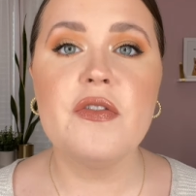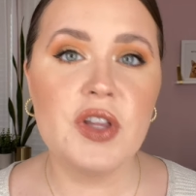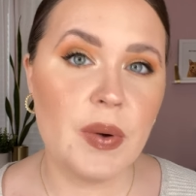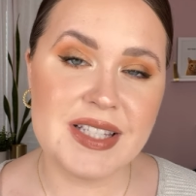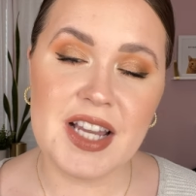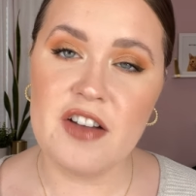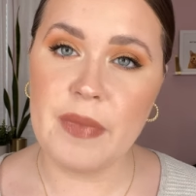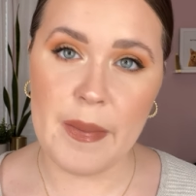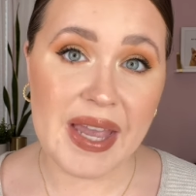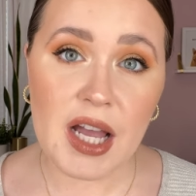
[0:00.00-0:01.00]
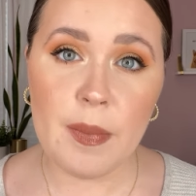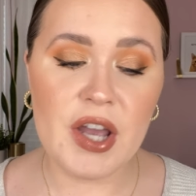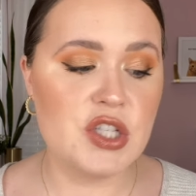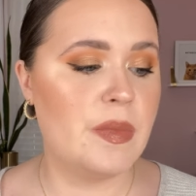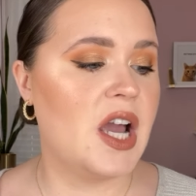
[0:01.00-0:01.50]
For the rest of my makeup, I
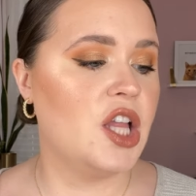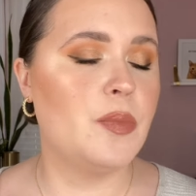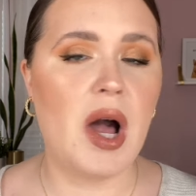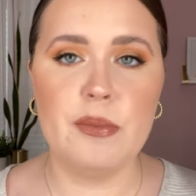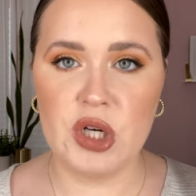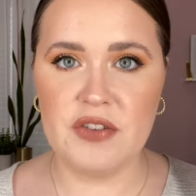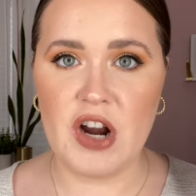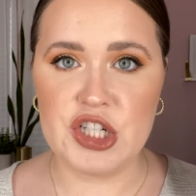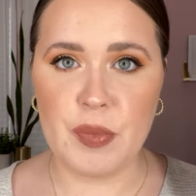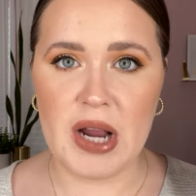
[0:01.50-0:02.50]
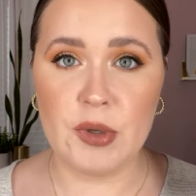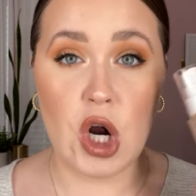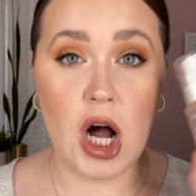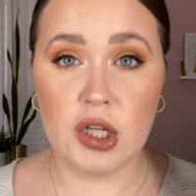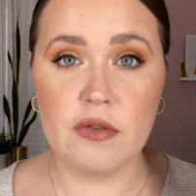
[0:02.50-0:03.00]
use my ColourPop Pretty Fresh Primer
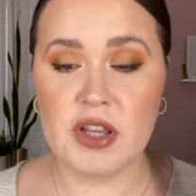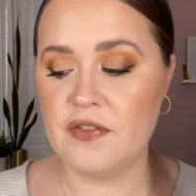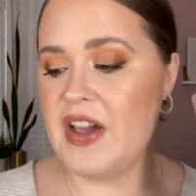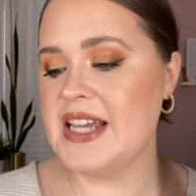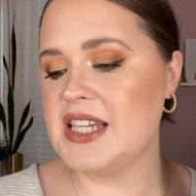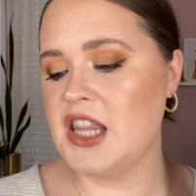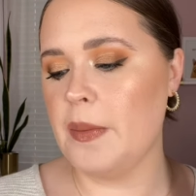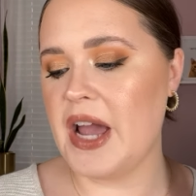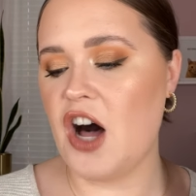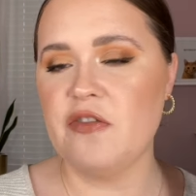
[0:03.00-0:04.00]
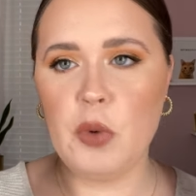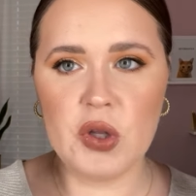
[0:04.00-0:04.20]
all over the face and then my e.l.f.